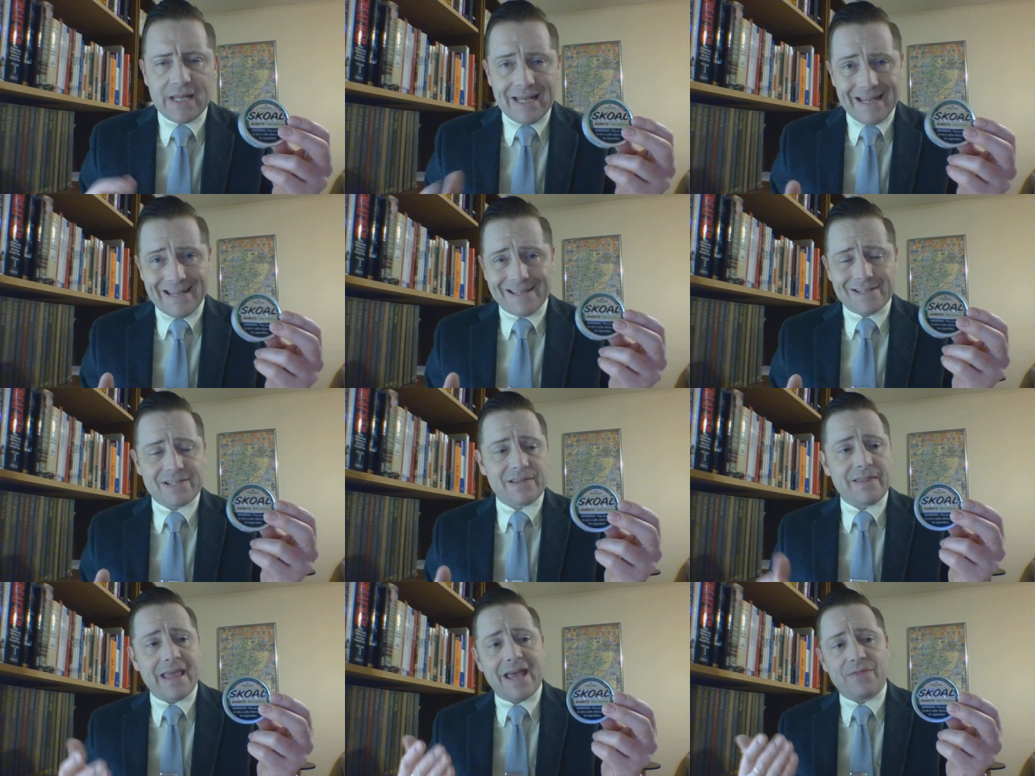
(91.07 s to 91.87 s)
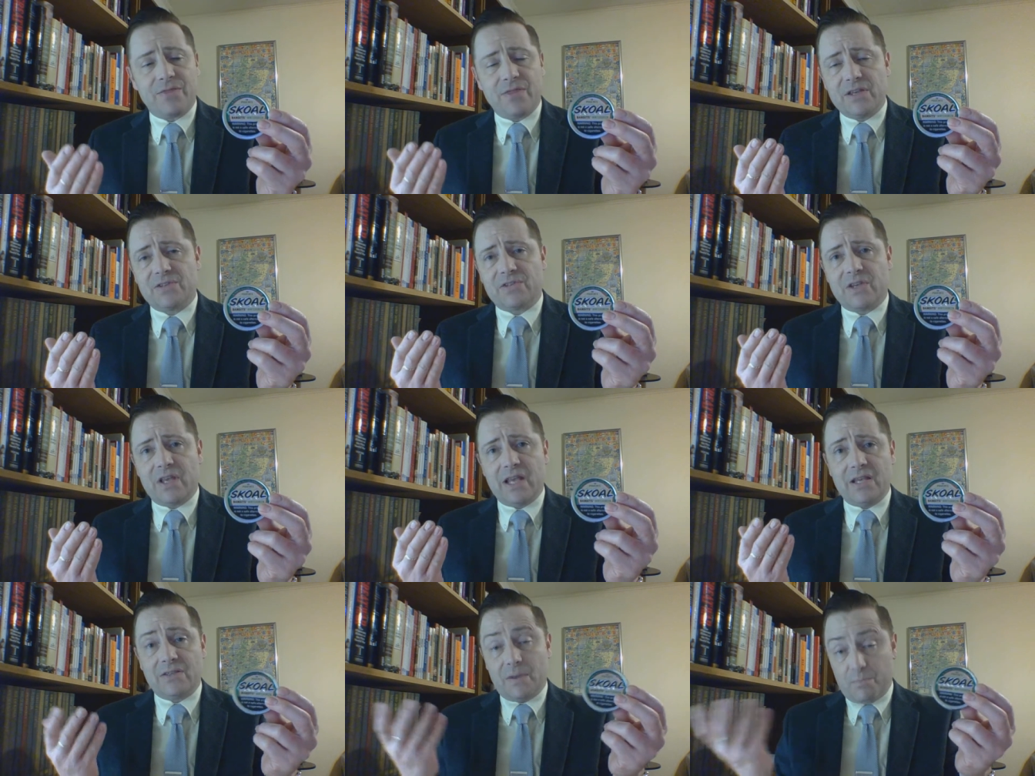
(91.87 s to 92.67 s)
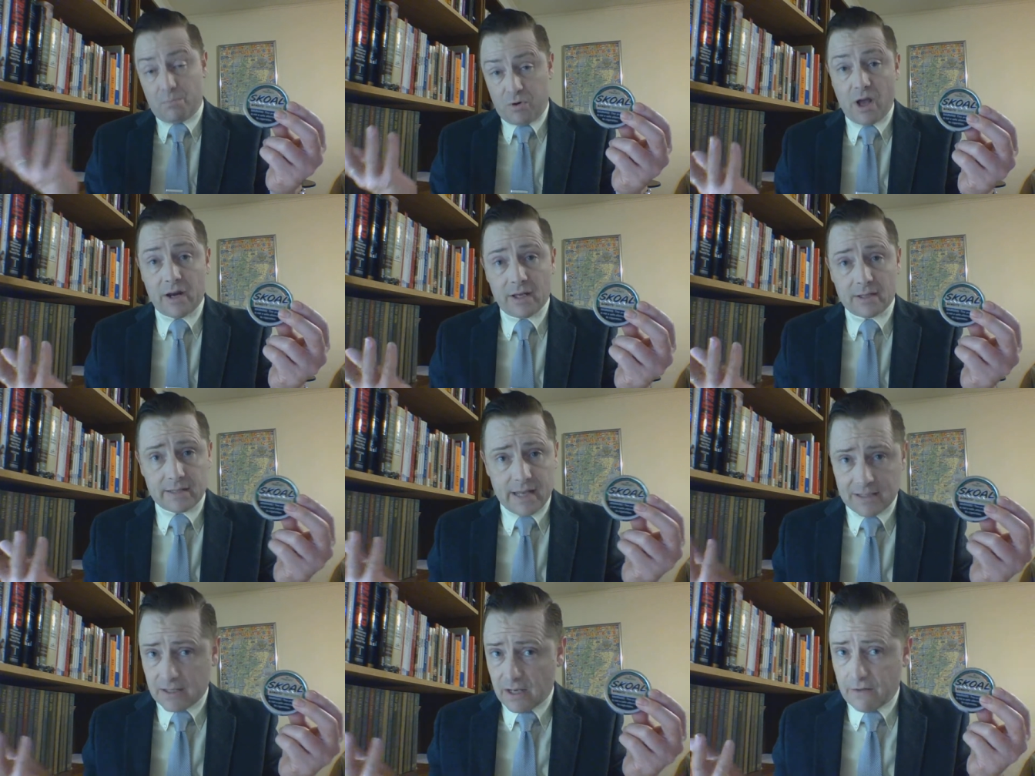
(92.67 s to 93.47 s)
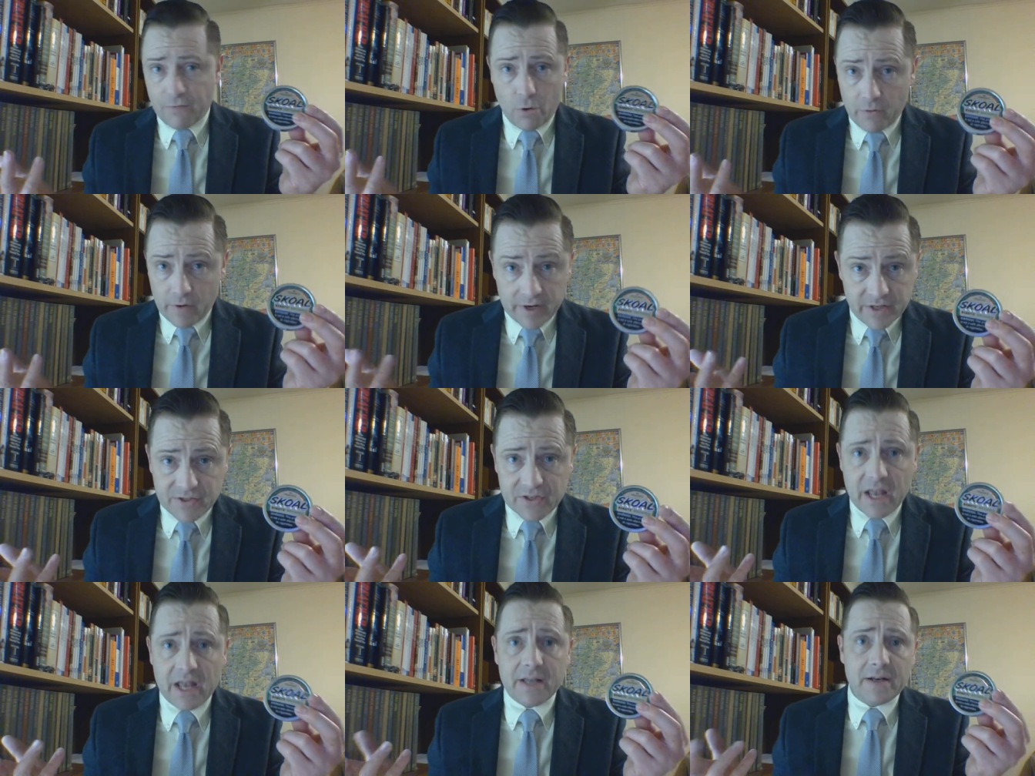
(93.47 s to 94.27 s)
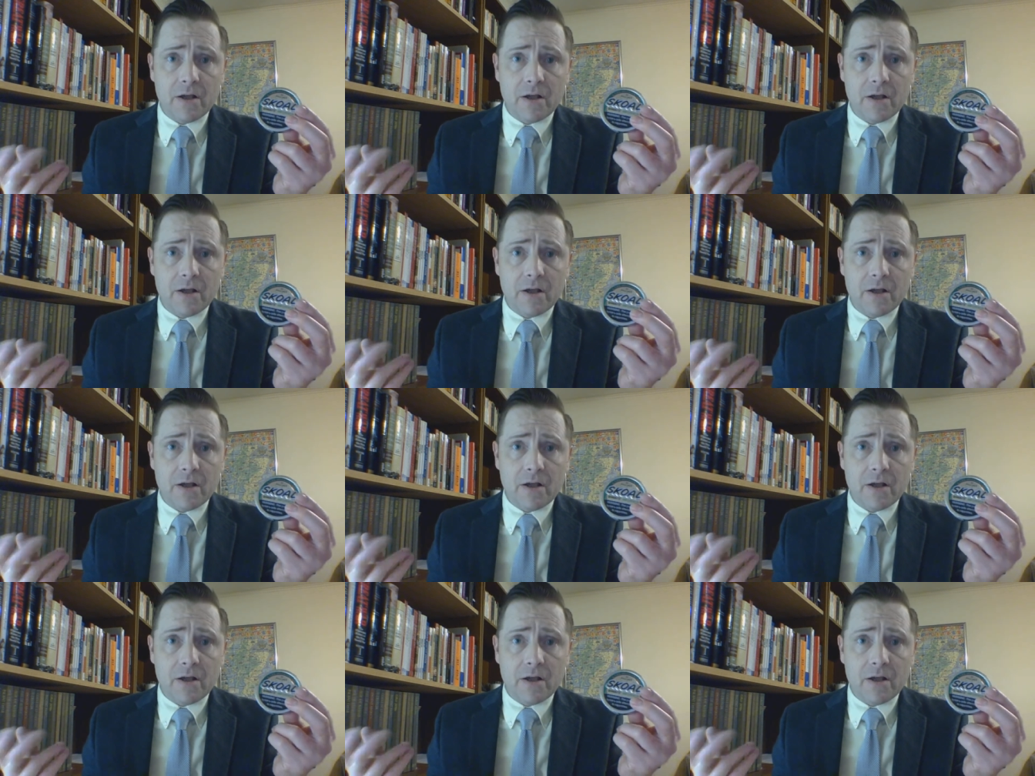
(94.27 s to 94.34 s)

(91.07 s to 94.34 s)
is that this is a product, as I've already said,